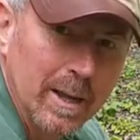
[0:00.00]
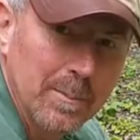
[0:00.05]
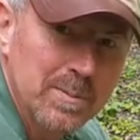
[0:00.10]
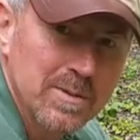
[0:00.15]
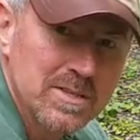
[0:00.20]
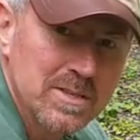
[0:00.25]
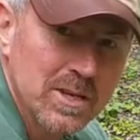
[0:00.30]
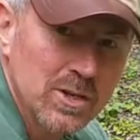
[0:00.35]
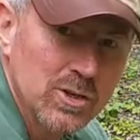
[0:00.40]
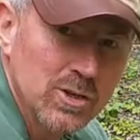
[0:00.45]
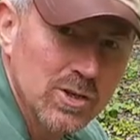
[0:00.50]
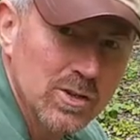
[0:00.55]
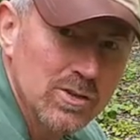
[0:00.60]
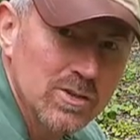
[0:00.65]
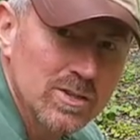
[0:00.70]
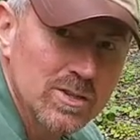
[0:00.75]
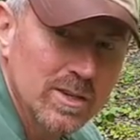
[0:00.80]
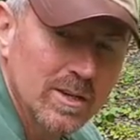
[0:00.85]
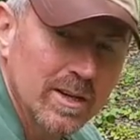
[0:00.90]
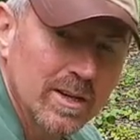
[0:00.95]
they're
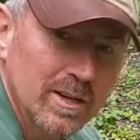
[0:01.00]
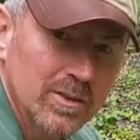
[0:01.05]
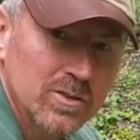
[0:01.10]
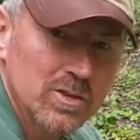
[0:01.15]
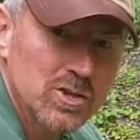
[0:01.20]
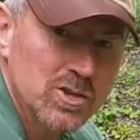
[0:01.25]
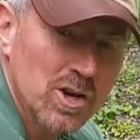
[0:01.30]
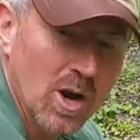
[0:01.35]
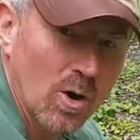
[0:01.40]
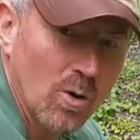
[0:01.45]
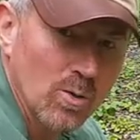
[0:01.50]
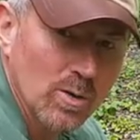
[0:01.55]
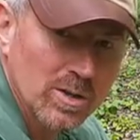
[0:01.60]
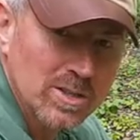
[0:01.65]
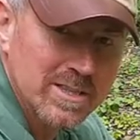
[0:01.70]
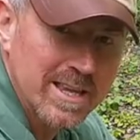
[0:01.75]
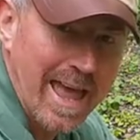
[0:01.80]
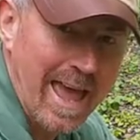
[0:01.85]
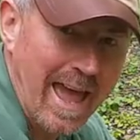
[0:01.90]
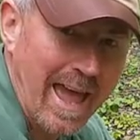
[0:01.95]
positioned at the
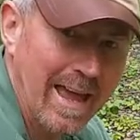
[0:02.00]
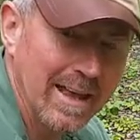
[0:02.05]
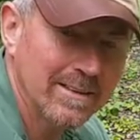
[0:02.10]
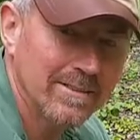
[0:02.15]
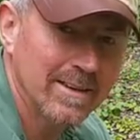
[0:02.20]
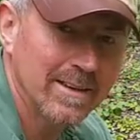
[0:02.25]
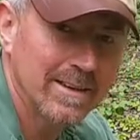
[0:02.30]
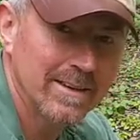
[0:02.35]
shoulders, the head,